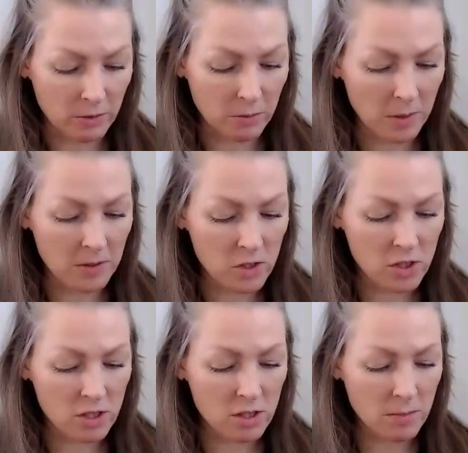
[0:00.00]
So maybe it's
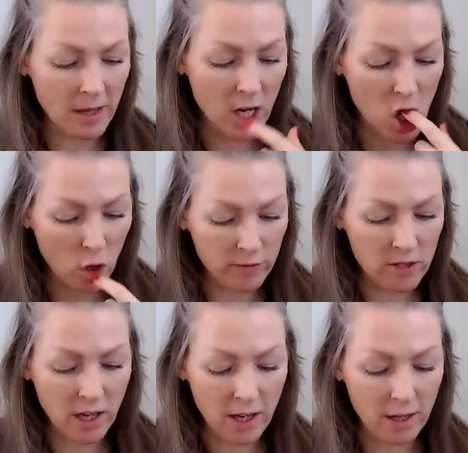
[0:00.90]
just a matter of
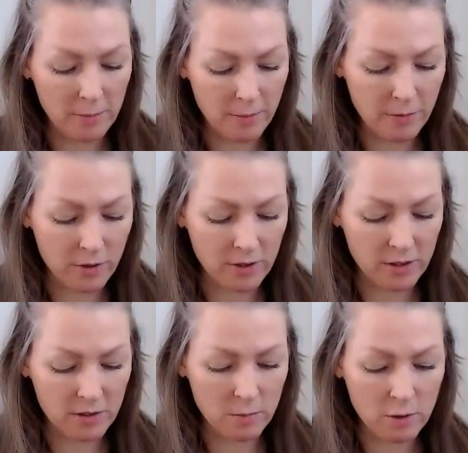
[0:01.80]
time before
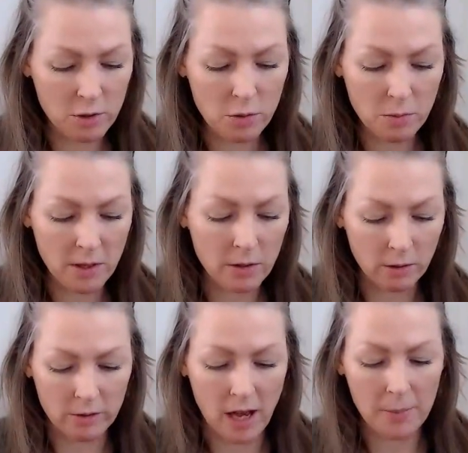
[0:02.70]
there's some true
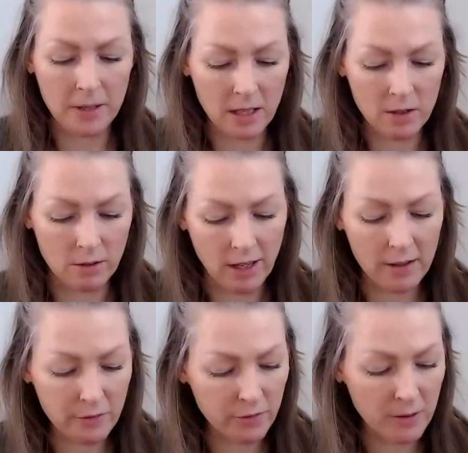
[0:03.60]
miracles happening in your
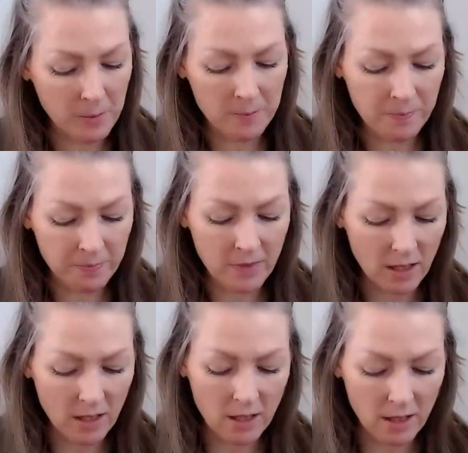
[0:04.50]
life.
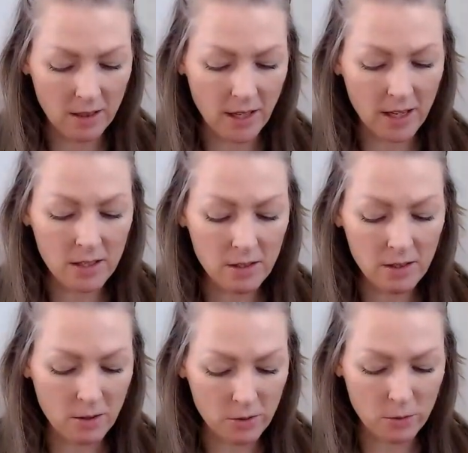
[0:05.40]
And then
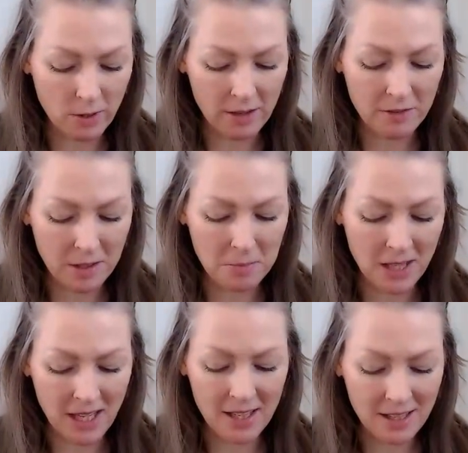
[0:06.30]
your new life can
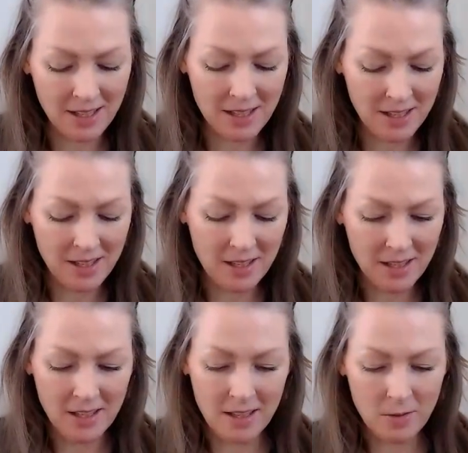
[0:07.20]
begin.
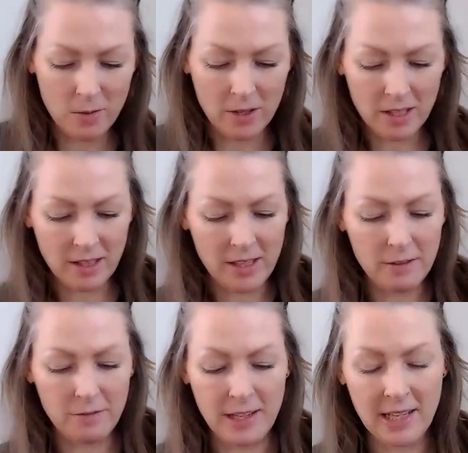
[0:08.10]
We're
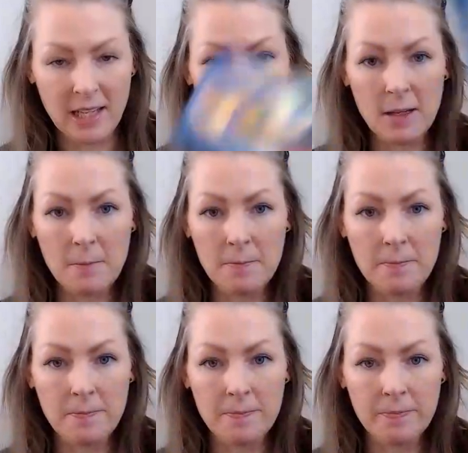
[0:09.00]
clarifying
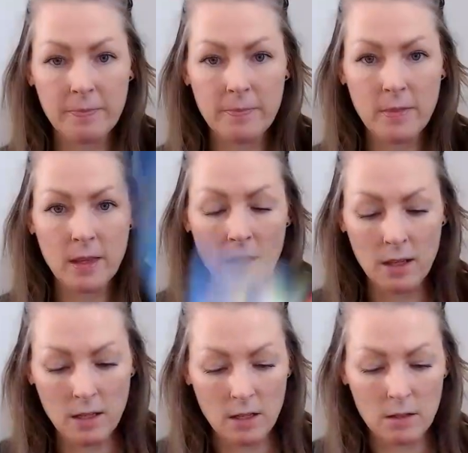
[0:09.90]

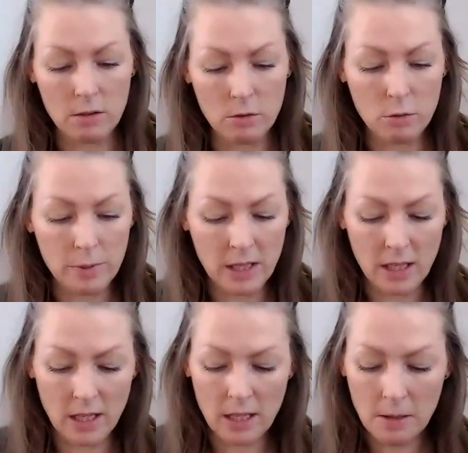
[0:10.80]
a new
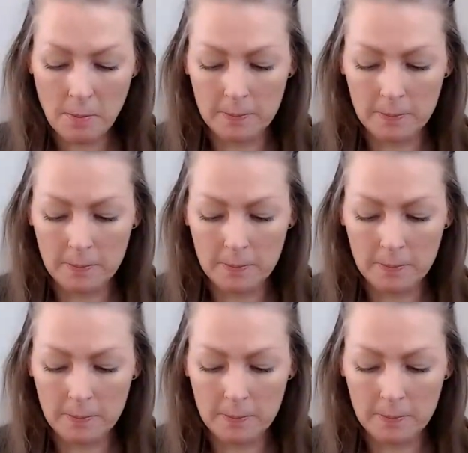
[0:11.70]
beginning.